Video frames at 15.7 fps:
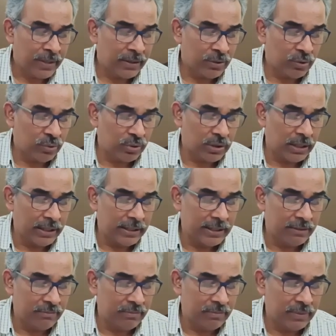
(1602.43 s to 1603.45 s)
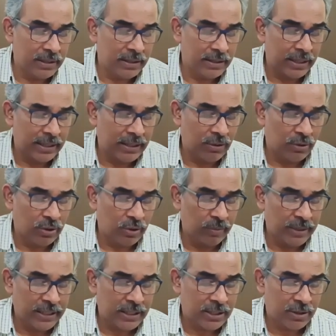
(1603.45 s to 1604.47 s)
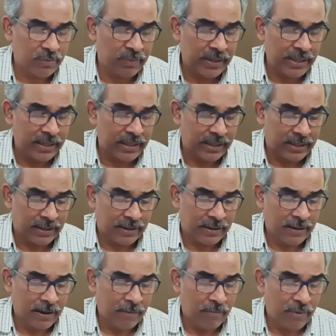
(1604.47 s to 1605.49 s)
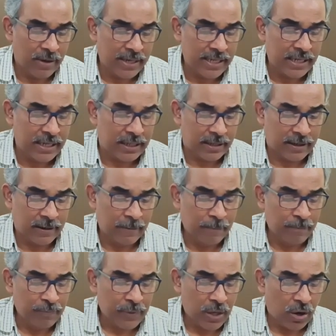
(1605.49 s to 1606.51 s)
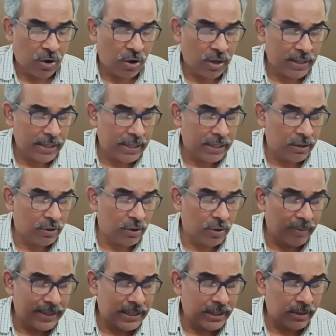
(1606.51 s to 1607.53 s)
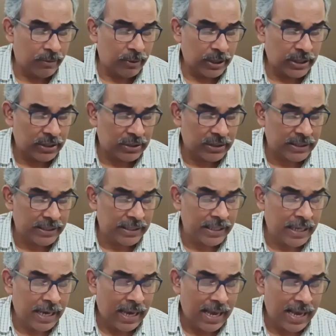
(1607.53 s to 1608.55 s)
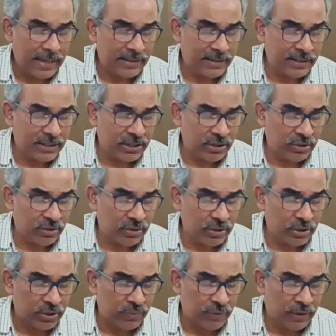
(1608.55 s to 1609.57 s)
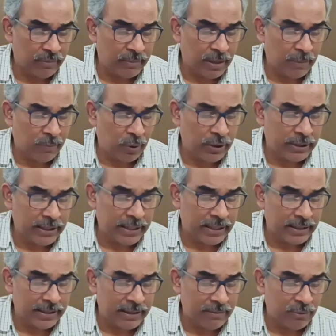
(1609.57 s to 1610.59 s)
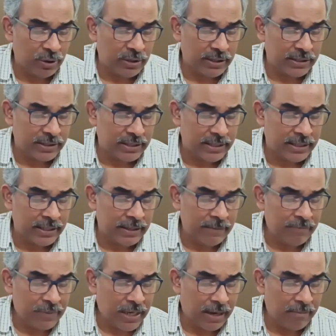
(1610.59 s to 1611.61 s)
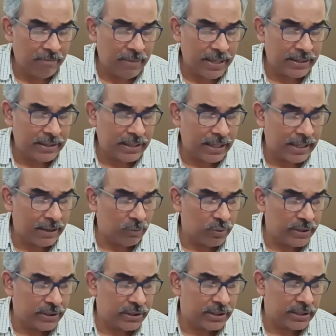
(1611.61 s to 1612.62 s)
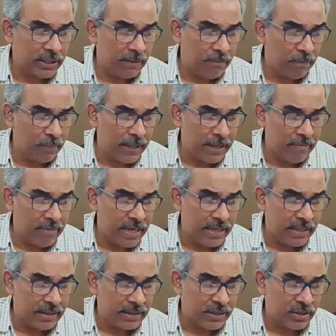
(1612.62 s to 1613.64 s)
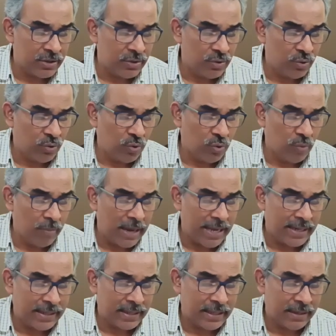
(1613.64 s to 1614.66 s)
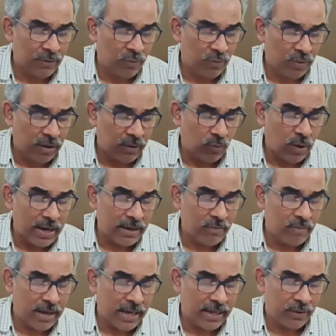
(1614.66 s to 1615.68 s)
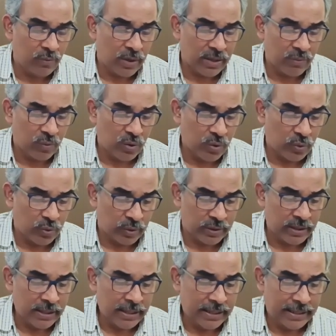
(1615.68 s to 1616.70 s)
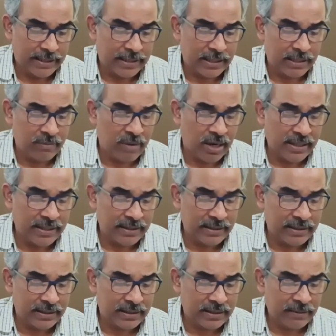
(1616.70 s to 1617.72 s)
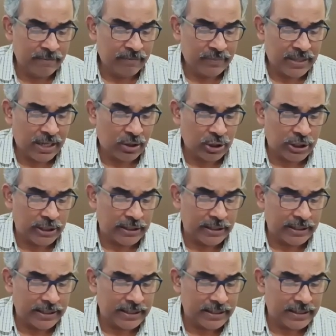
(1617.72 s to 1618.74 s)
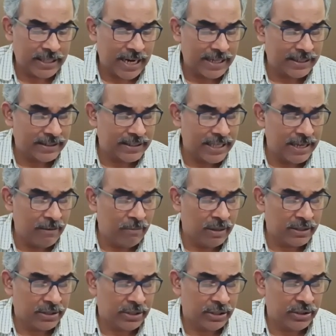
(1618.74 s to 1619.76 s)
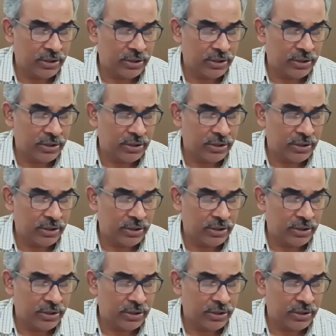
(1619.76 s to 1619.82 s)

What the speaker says: socialism in the economic sphere. Panikkar, or economic democracy as distinguished from the political democracy. Ambedkar, which simply means one man, one vote. It reminds the authorities that they must